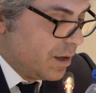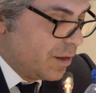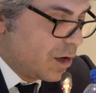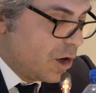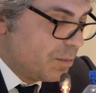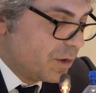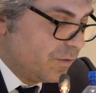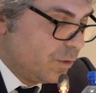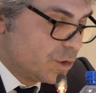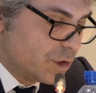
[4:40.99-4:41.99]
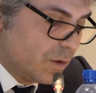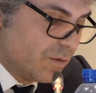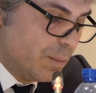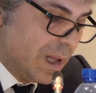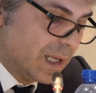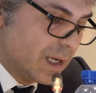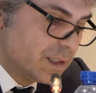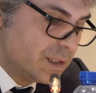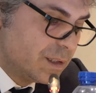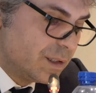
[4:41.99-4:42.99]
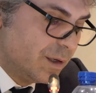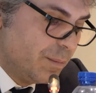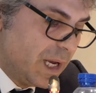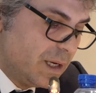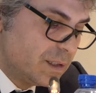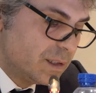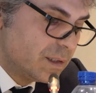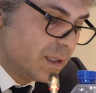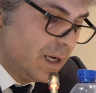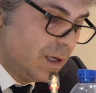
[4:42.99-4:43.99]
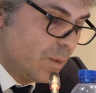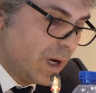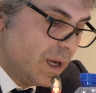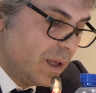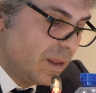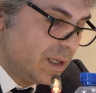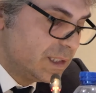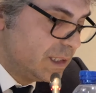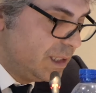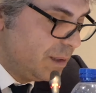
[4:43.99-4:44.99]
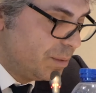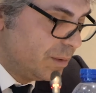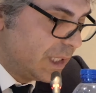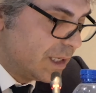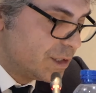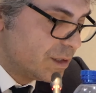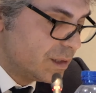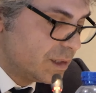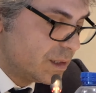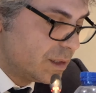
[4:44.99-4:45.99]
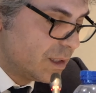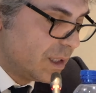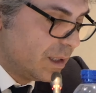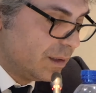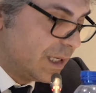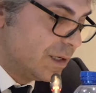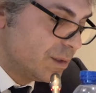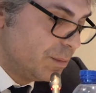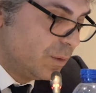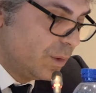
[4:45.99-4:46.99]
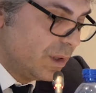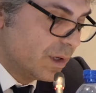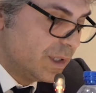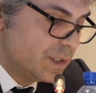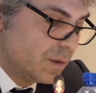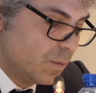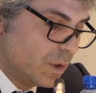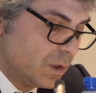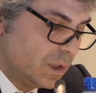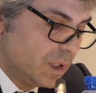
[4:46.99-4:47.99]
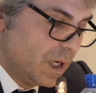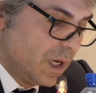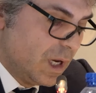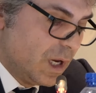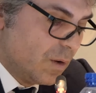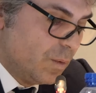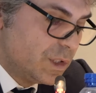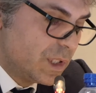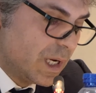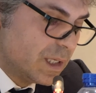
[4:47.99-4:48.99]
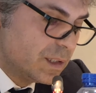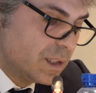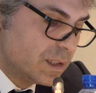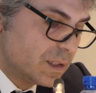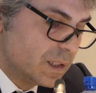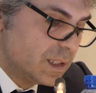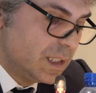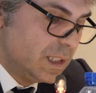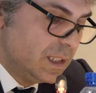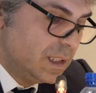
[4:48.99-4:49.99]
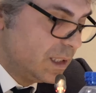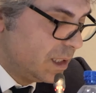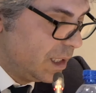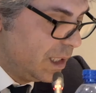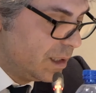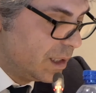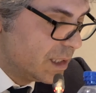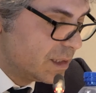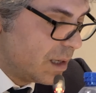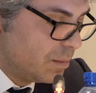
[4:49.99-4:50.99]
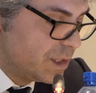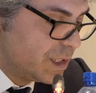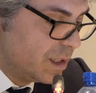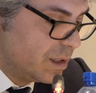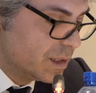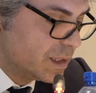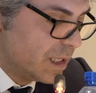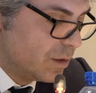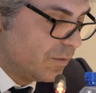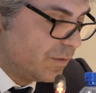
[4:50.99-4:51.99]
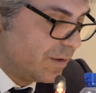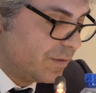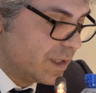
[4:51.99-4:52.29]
The common future of the Balkans remains, anyway, this deep tension between the Christian world, which has succeeded in establishing a set of